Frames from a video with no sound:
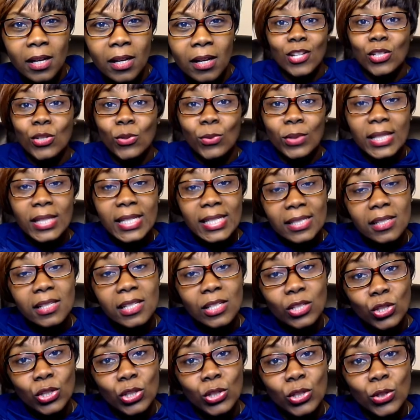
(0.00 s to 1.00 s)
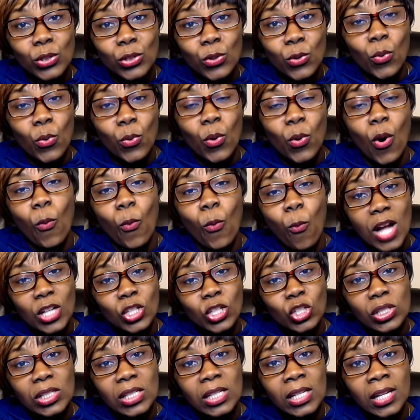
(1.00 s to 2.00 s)
So listening to or
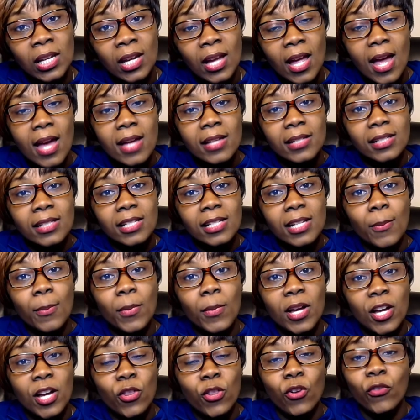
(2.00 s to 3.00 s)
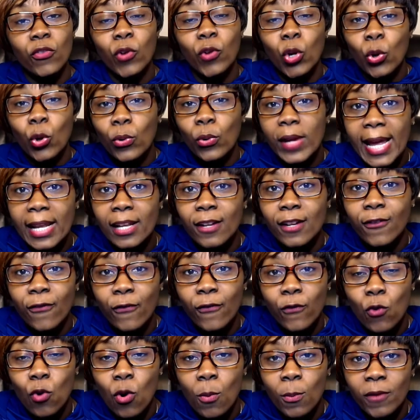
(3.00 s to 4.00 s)
watching some other creative
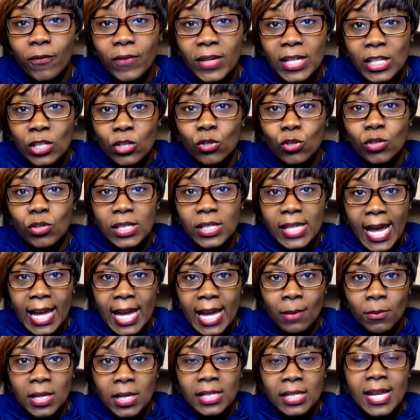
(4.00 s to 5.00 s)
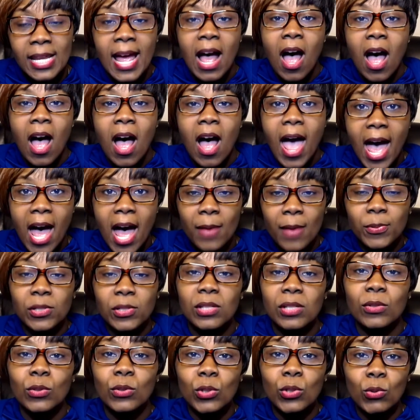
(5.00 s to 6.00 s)
form of entertainment
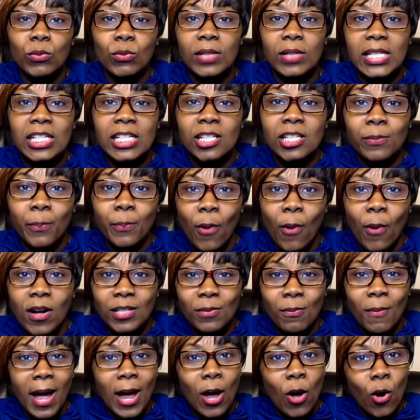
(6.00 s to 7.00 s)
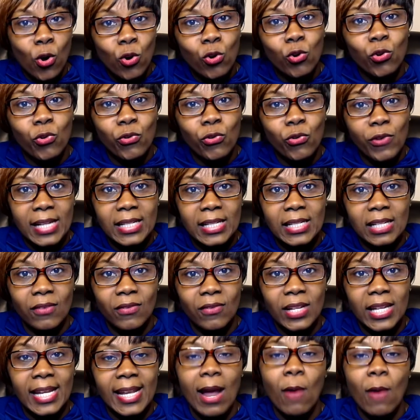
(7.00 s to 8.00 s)
absolutely sparks my own
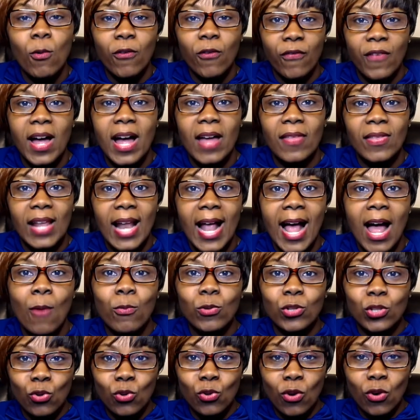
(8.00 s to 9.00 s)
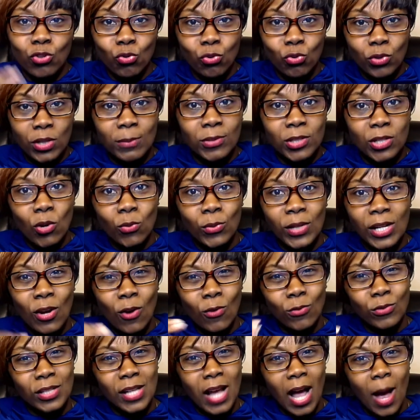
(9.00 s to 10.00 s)
creativity and i will find that i will start dream zoning
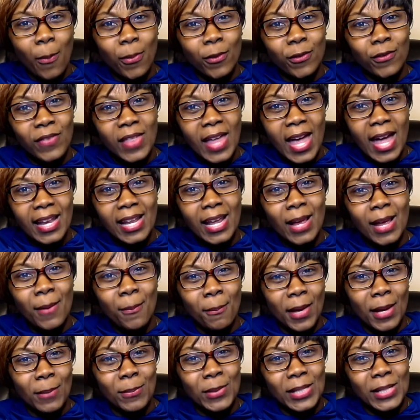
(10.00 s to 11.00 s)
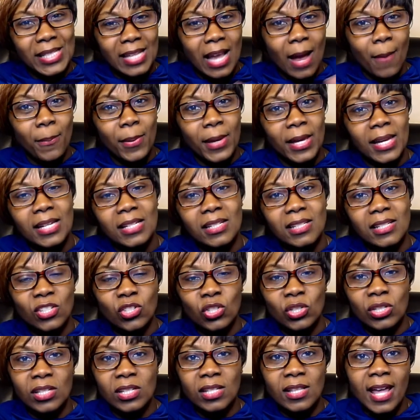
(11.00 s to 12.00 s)
on top of that and maybe stop paying
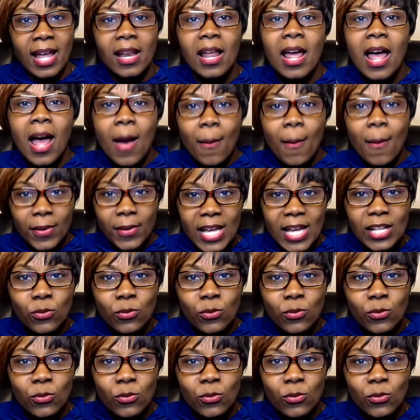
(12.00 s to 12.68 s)
attention to that but that's